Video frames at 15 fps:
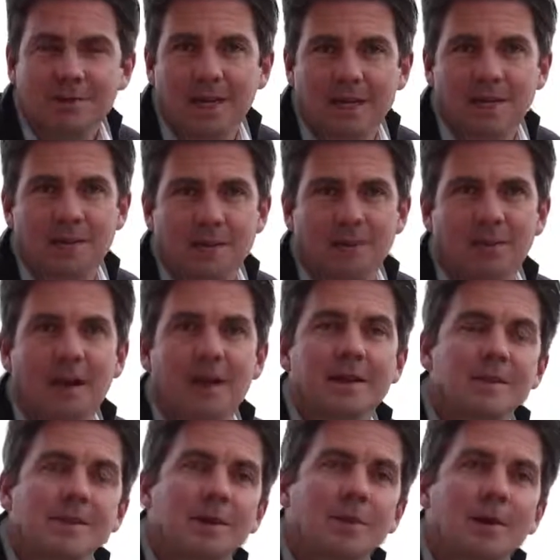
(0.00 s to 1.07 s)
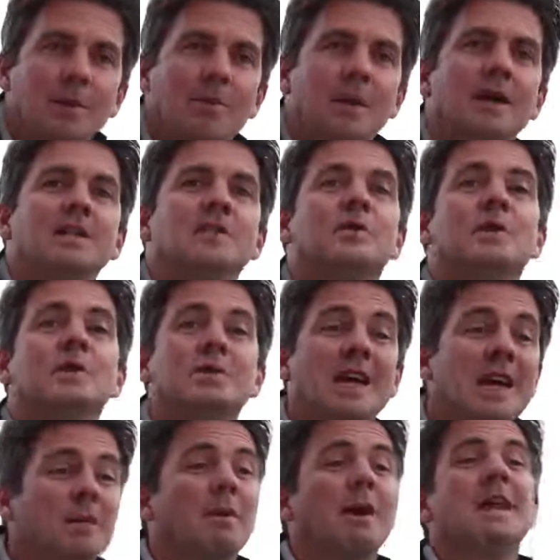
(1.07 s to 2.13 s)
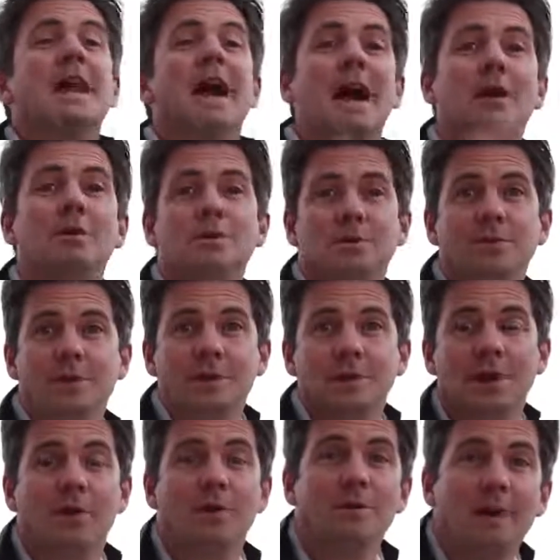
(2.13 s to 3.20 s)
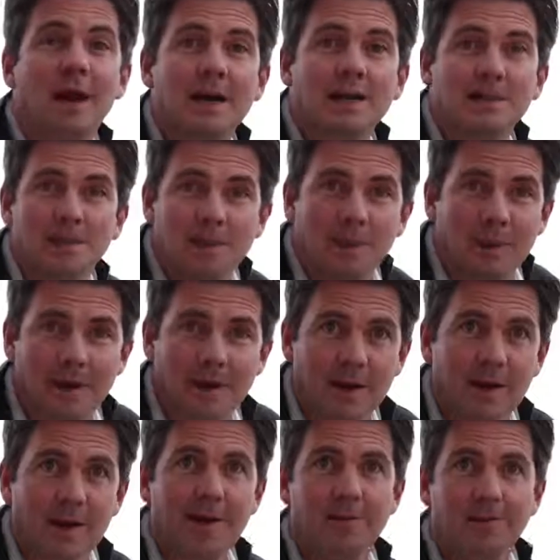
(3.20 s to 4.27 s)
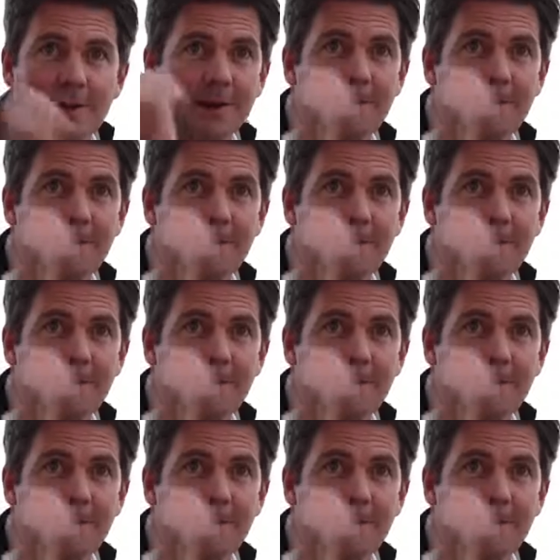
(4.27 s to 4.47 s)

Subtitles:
that doesn't apply. This only applies when you take money out of Etoro back into your bank account.